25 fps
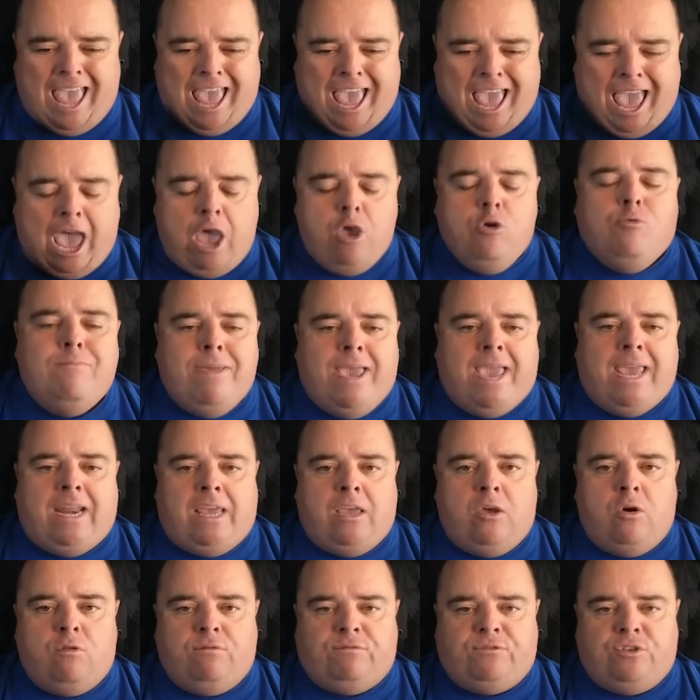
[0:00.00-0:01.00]
How
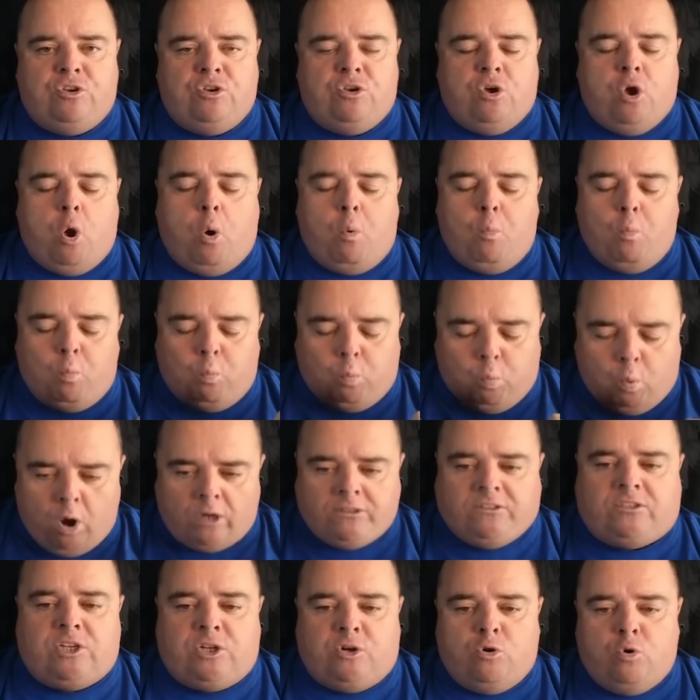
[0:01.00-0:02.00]
many of you
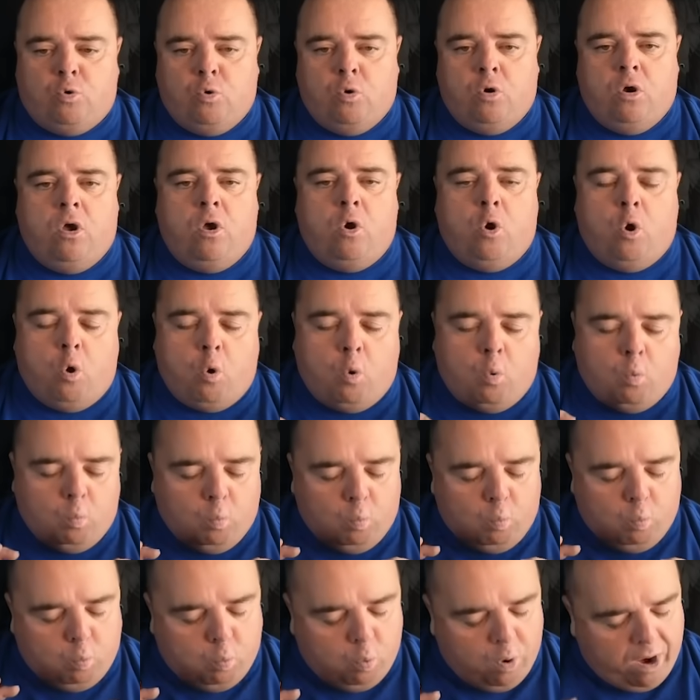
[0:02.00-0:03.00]
want to know
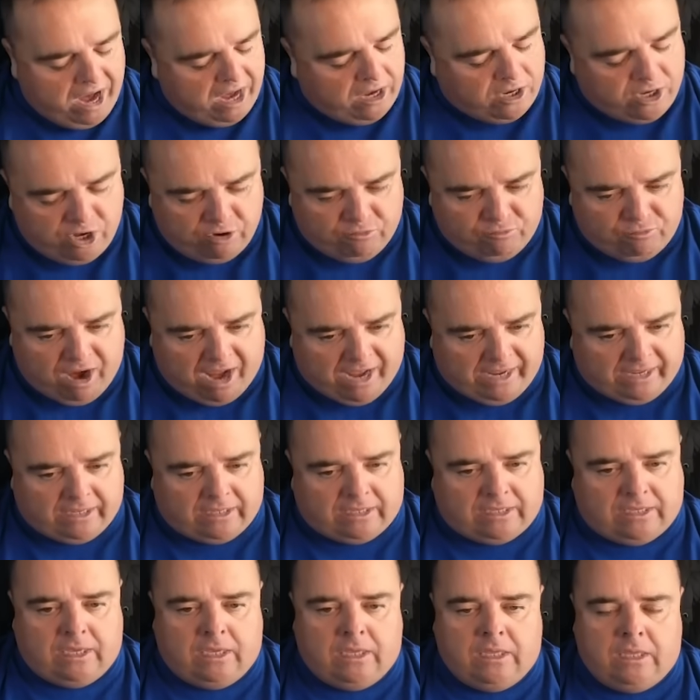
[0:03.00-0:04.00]
where you
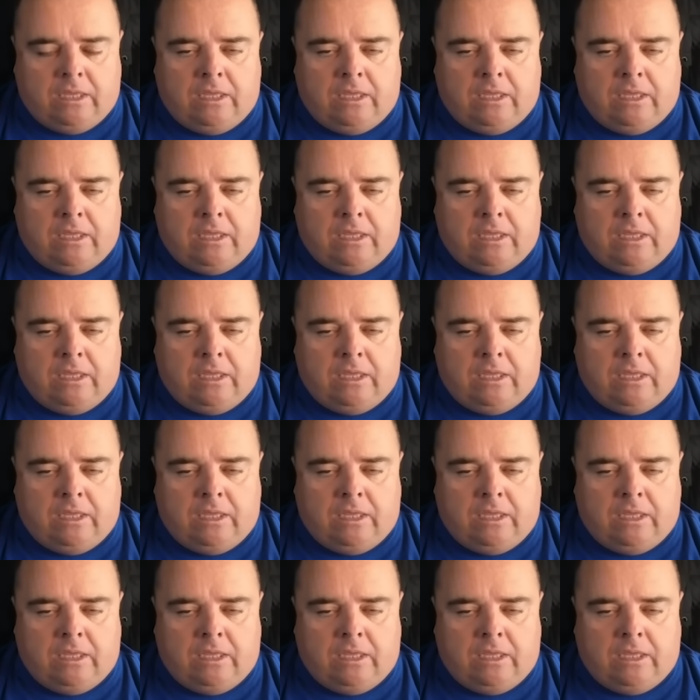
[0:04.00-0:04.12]
rank